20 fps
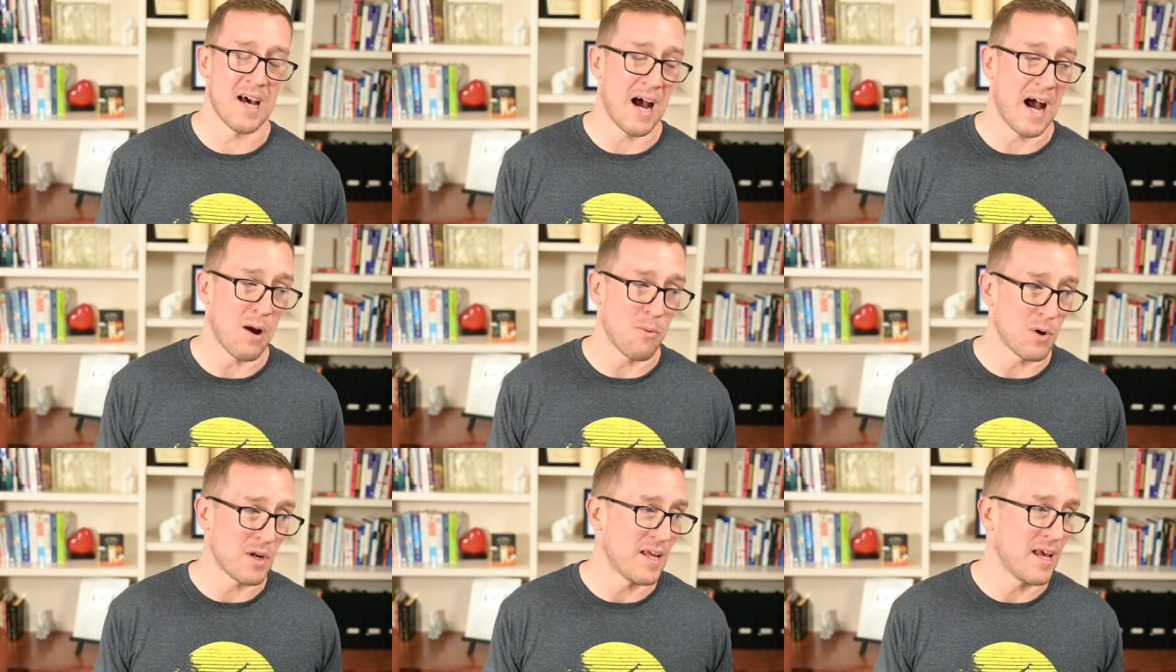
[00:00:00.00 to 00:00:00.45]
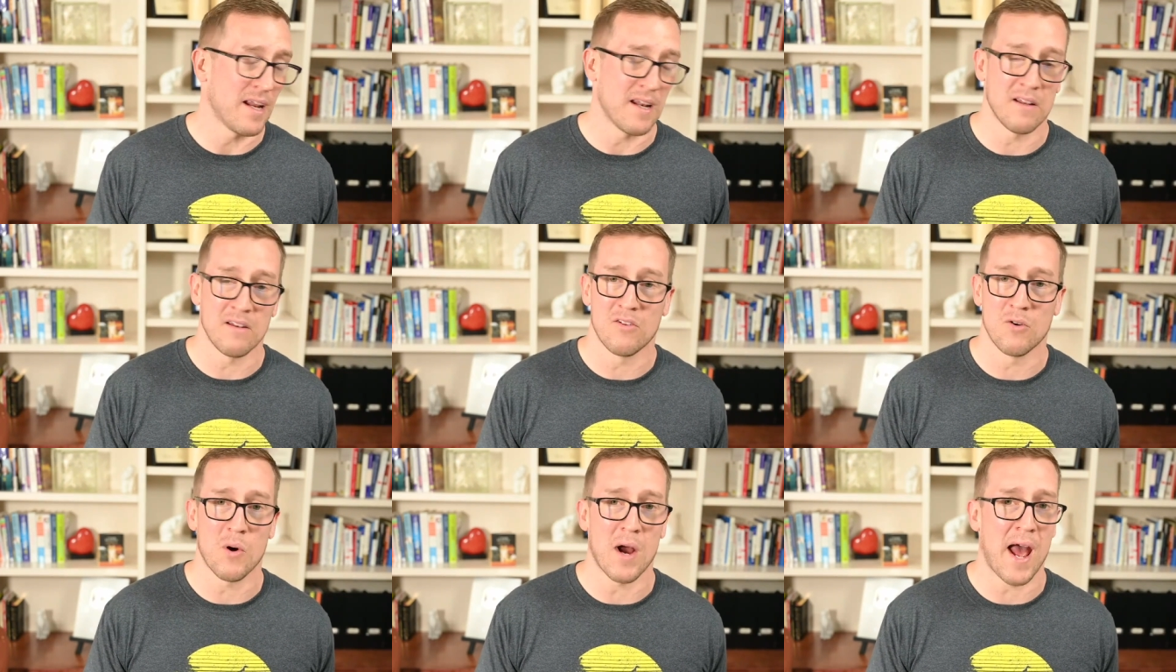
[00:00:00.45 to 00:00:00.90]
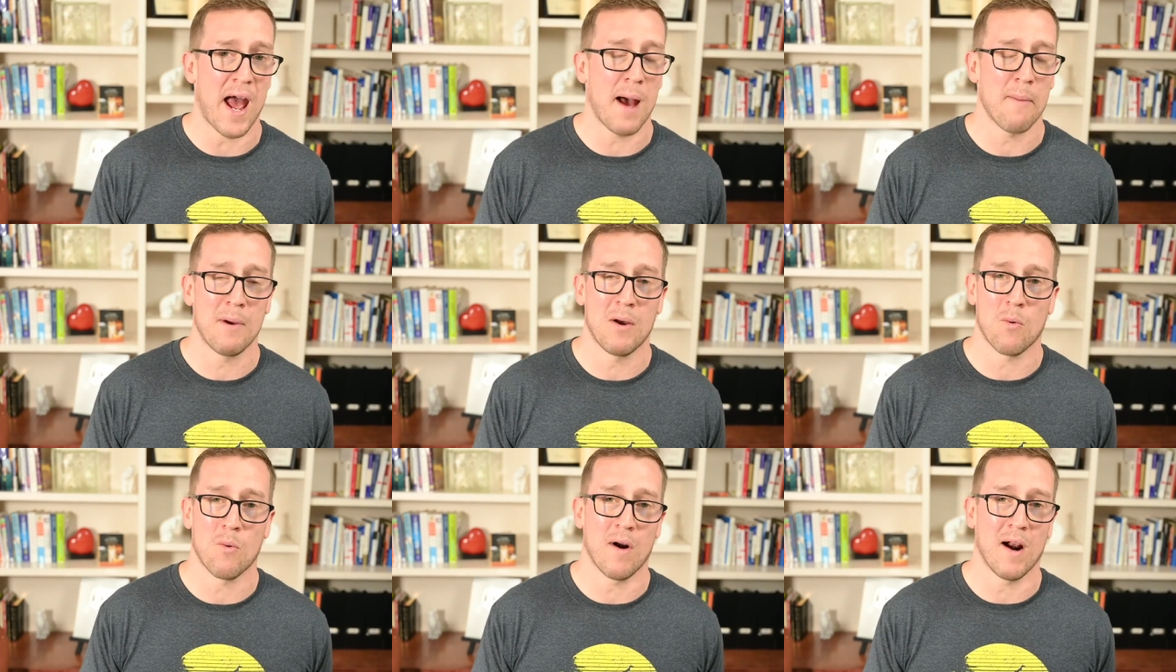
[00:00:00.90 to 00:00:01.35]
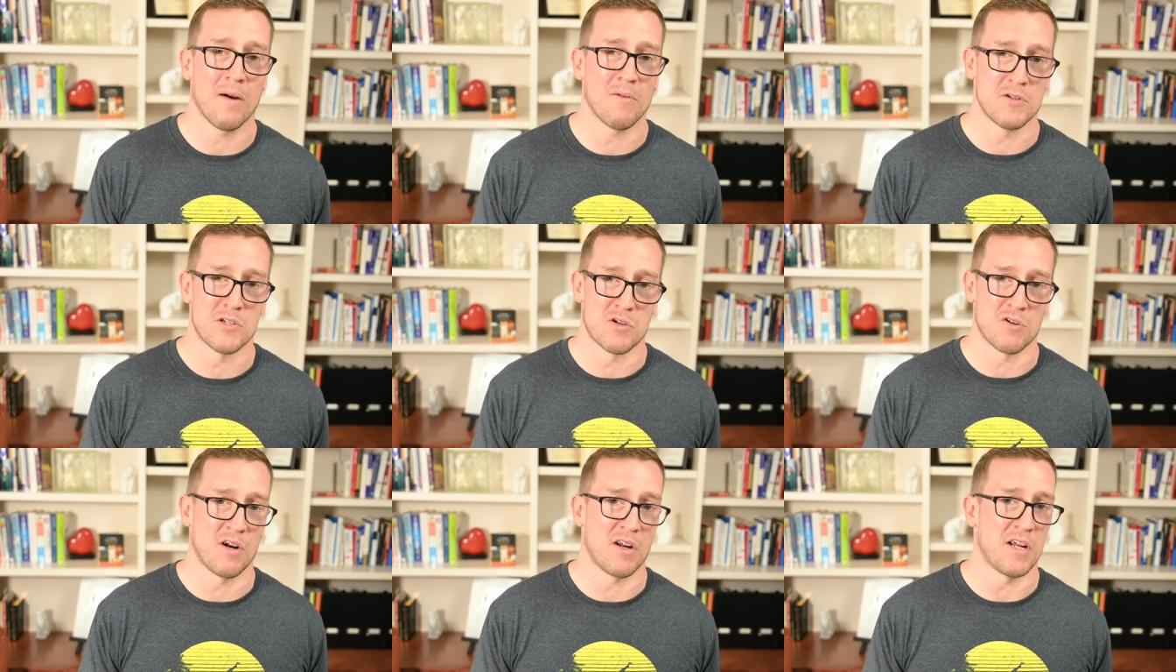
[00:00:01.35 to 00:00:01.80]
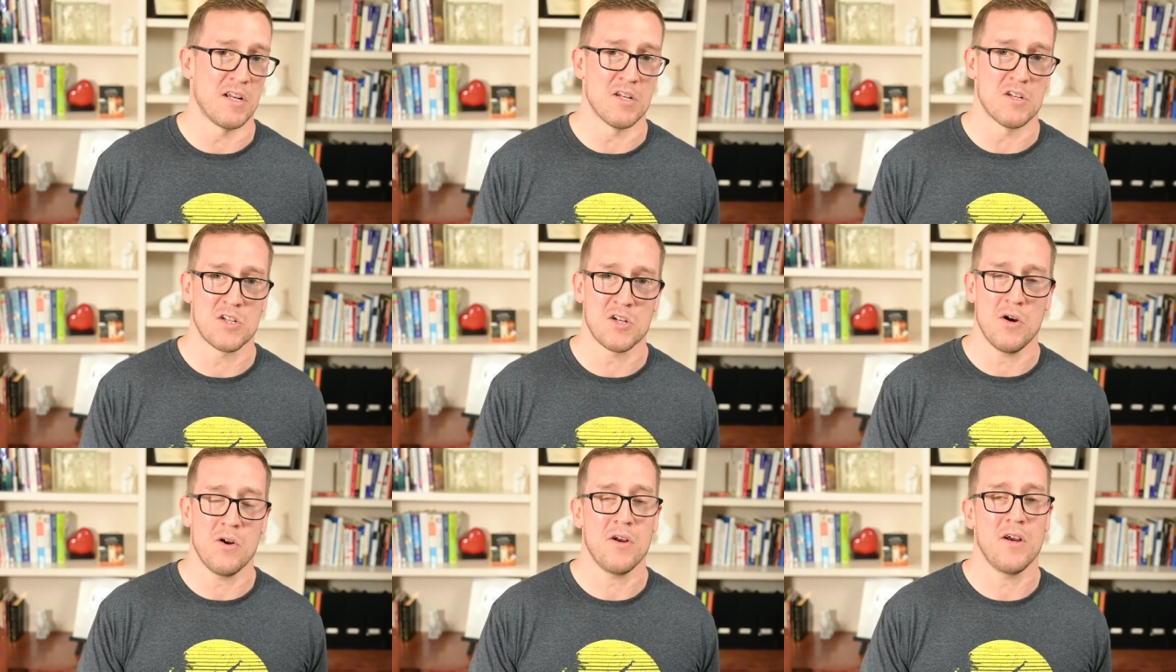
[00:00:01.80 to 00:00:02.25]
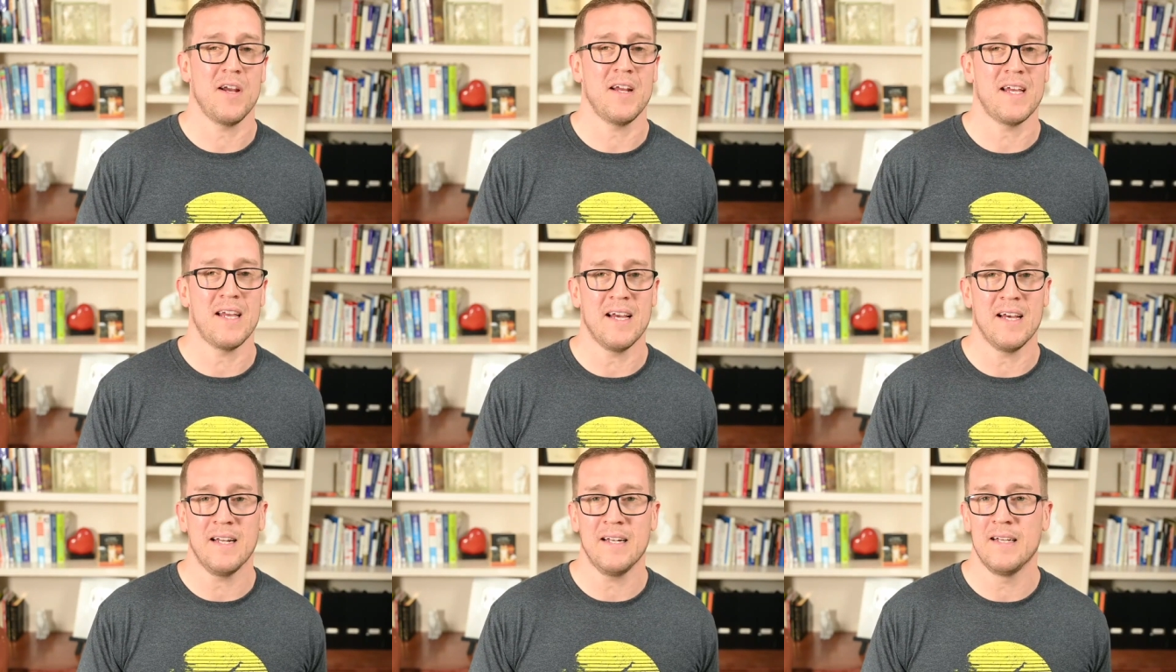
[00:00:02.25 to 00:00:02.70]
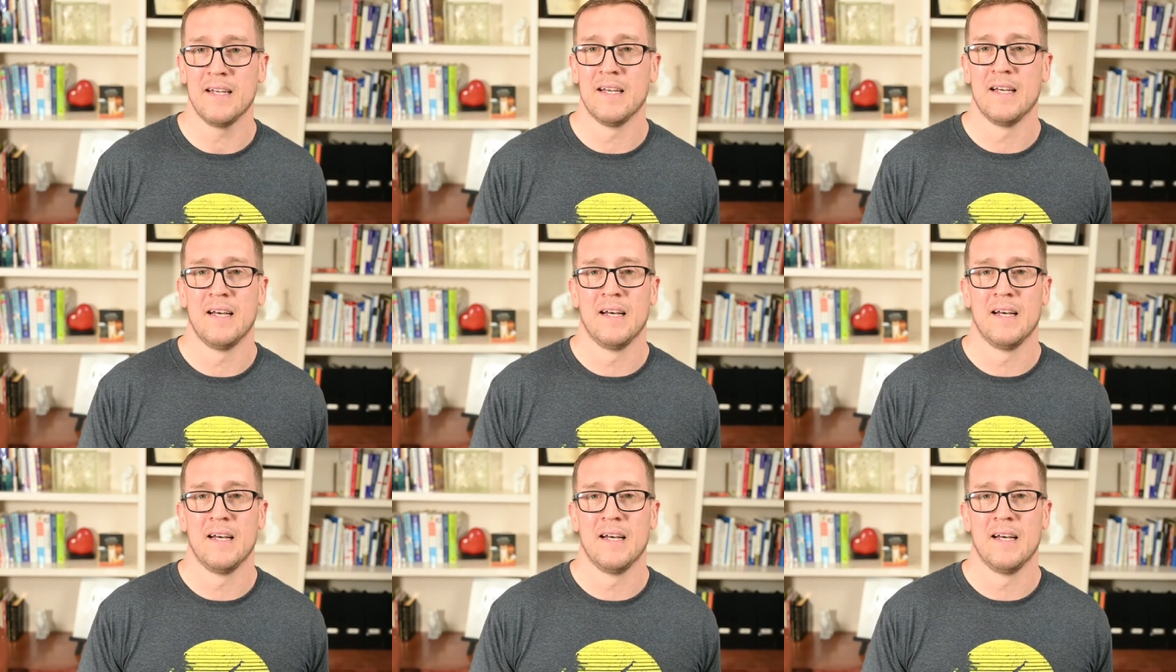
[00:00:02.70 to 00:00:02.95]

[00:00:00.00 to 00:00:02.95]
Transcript: I would get into a habit where I was drinking soda again,